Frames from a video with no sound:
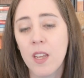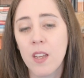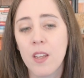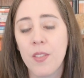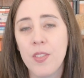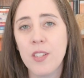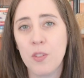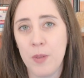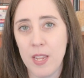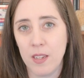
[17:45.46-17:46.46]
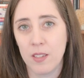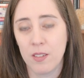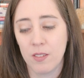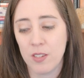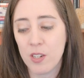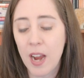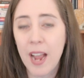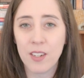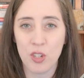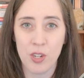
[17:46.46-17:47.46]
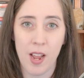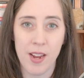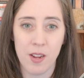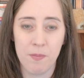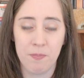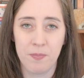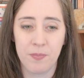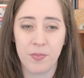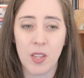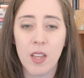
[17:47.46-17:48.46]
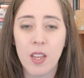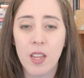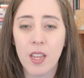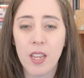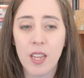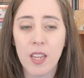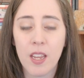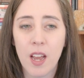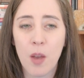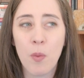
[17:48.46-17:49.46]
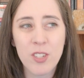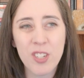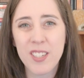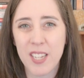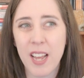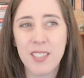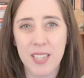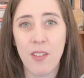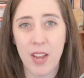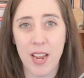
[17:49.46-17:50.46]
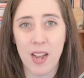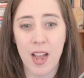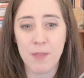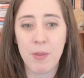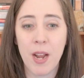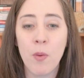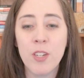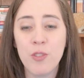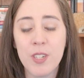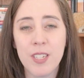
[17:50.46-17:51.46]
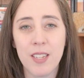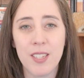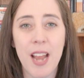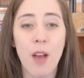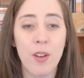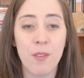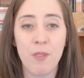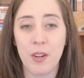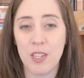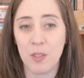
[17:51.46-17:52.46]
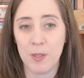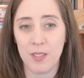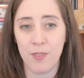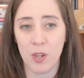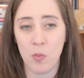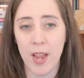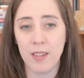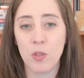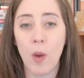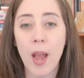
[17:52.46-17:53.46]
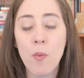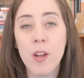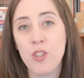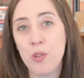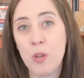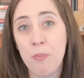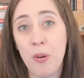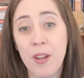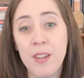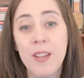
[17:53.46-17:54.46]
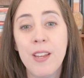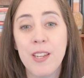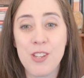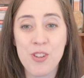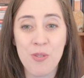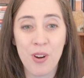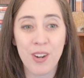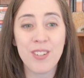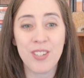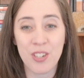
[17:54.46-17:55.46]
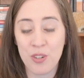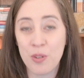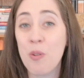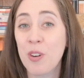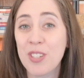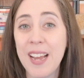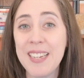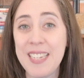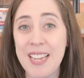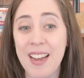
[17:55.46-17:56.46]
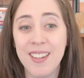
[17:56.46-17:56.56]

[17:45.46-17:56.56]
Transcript: This week, your action item. I want you to test out AI, but I want you to test it out in a very specific way. So I want you to put your digital course idea